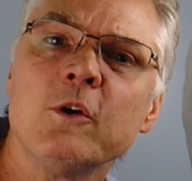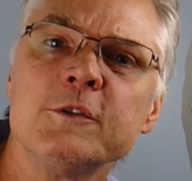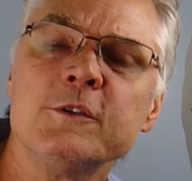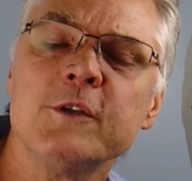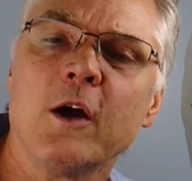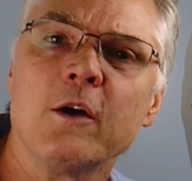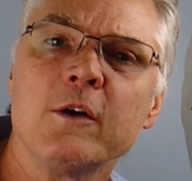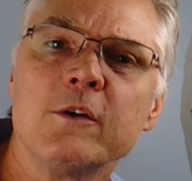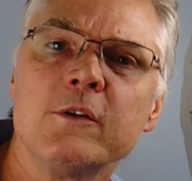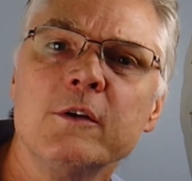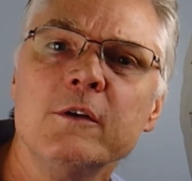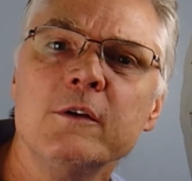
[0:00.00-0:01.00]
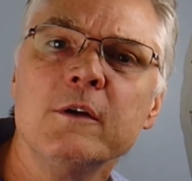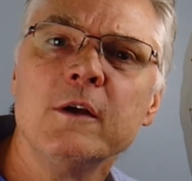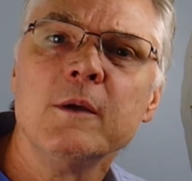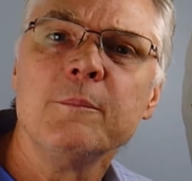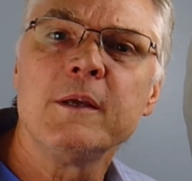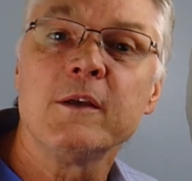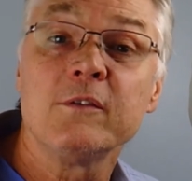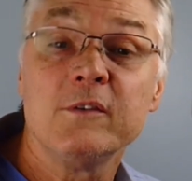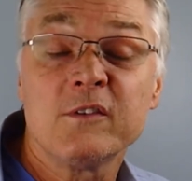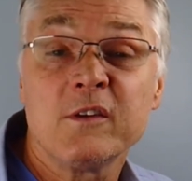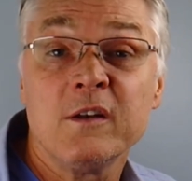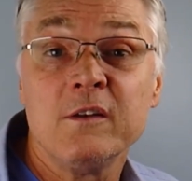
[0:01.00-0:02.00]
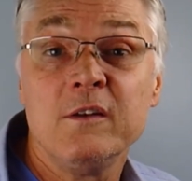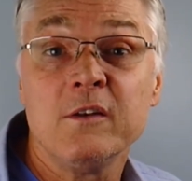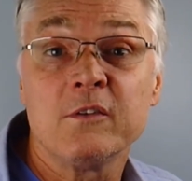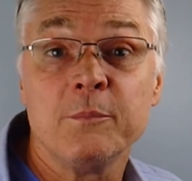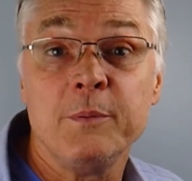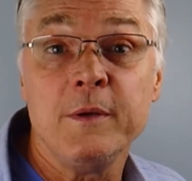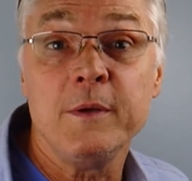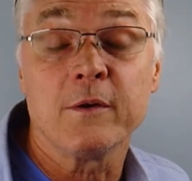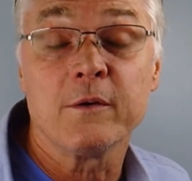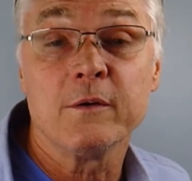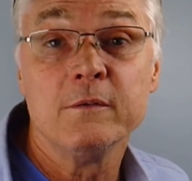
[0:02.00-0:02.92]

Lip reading: dart because it's going to disappear.